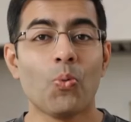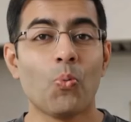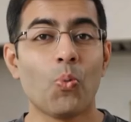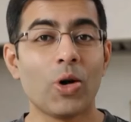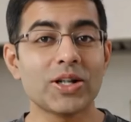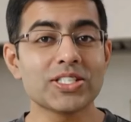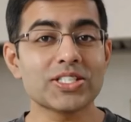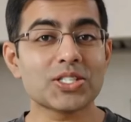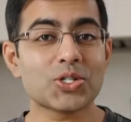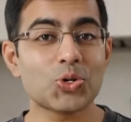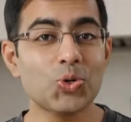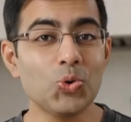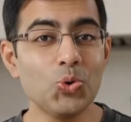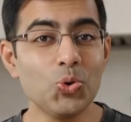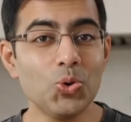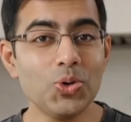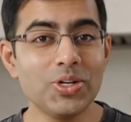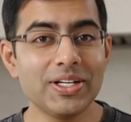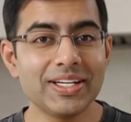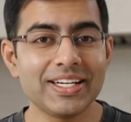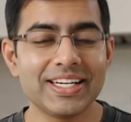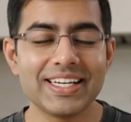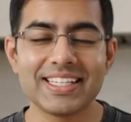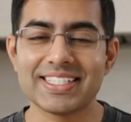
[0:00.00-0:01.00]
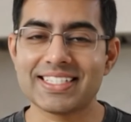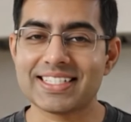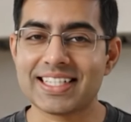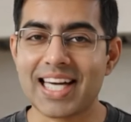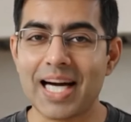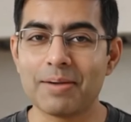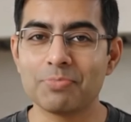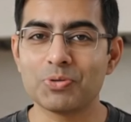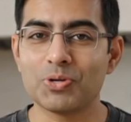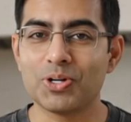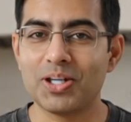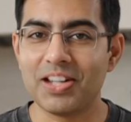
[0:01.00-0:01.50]
Once cooled, it's
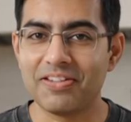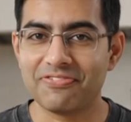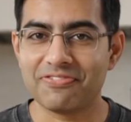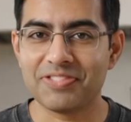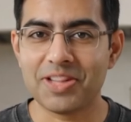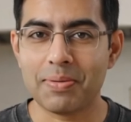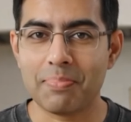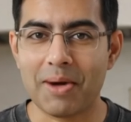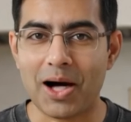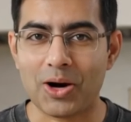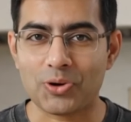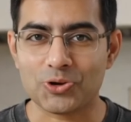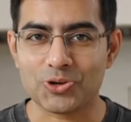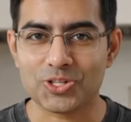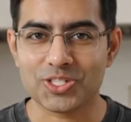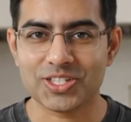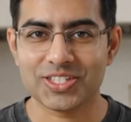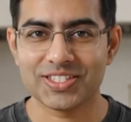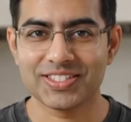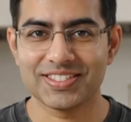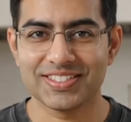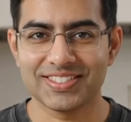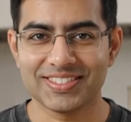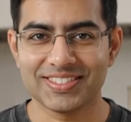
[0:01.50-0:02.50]
time to lift them out.